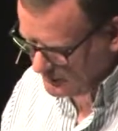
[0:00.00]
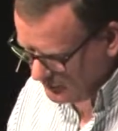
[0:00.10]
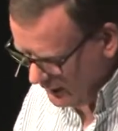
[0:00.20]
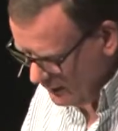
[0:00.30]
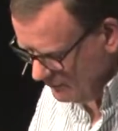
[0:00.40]
were
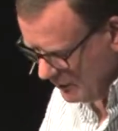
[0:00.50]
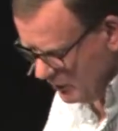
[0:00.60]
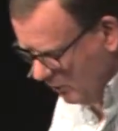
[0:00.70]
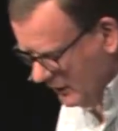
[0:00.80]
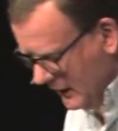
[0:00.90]
eating, but
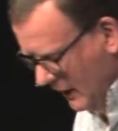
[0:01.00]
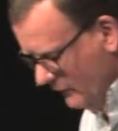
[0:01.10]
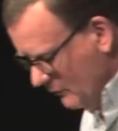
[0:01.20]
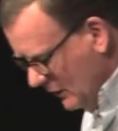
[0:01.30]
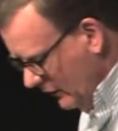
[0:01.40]
no one gave
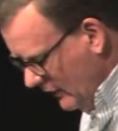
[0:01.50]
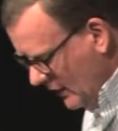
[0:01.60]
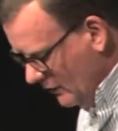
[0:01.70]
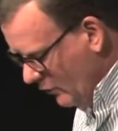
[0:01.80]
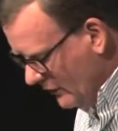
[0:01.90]
him
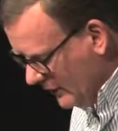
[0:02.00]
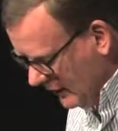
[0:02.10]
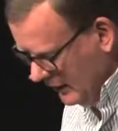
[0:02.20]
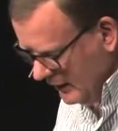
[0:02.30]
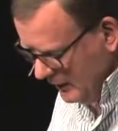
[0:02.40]
anything. And when the
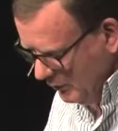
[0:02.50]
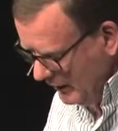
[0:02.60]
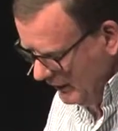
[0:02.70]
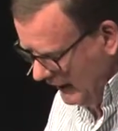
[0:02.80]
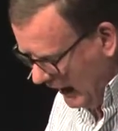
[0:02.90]
when
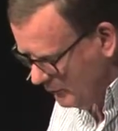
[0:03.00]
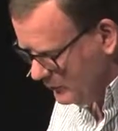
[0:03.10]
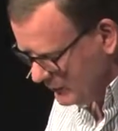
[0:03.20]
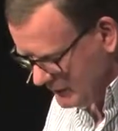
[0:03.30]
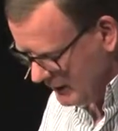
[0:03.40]
he came to
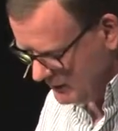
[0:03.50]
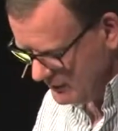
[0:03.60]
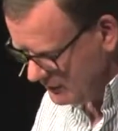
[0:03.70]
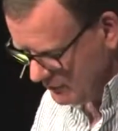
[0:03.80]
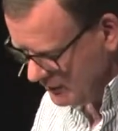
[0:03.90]
his
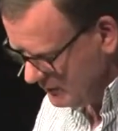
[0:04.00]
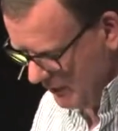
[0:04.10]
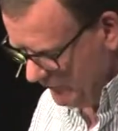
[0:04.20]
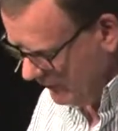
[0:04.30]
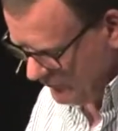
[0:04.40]
senses, which is my
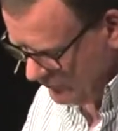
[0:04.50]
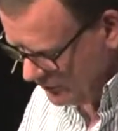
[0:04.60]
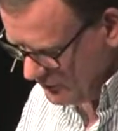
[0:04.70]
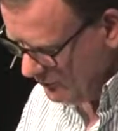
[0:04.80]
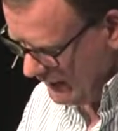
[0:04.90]
favorite
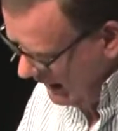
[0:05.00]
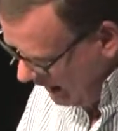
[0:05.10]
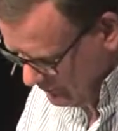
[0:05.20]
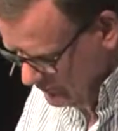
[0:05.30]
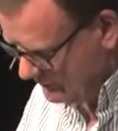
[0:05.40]
verse, when he
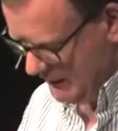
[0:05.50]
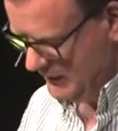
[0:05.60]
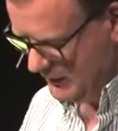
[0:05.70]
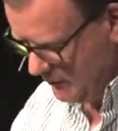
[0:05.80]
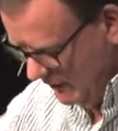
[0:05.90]
came to his
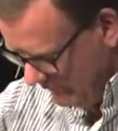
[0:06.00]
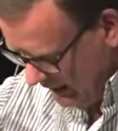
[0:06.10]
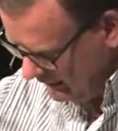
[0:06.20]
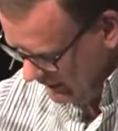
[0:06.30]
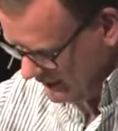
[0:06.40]
senses, when I'm
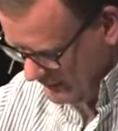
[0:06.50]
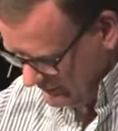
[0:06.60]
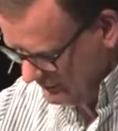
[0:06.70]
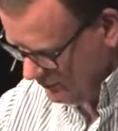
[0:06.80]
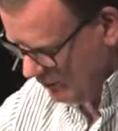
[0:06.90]
like, uh, this
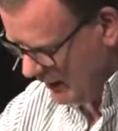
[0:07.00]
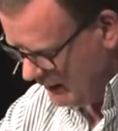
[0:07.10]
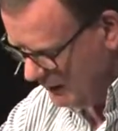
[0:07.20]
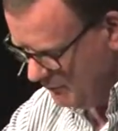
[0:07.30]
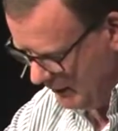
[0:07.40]
isn't where I
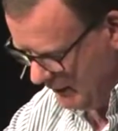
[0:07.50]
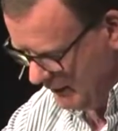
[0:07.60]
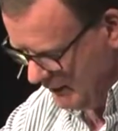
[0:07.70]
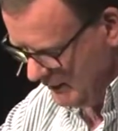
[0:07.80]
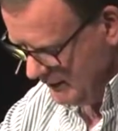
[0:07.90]
need to be,
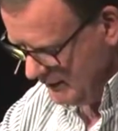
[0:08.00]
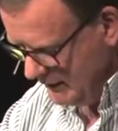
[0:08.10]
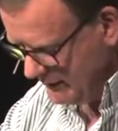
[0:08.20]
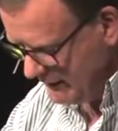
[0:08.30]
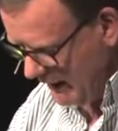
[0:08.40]

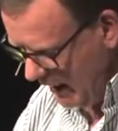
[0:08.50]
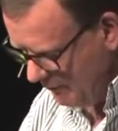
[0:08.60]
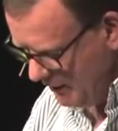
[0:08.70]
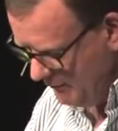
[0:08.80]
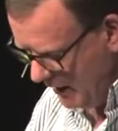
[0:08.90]
he said, How
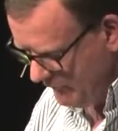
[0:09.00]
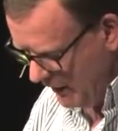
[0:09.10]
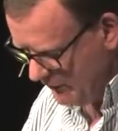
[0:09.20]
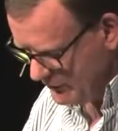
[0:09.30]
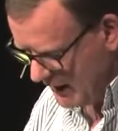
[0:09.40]
many of my
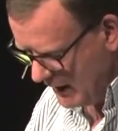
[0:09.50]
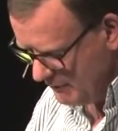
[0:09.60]
father's hired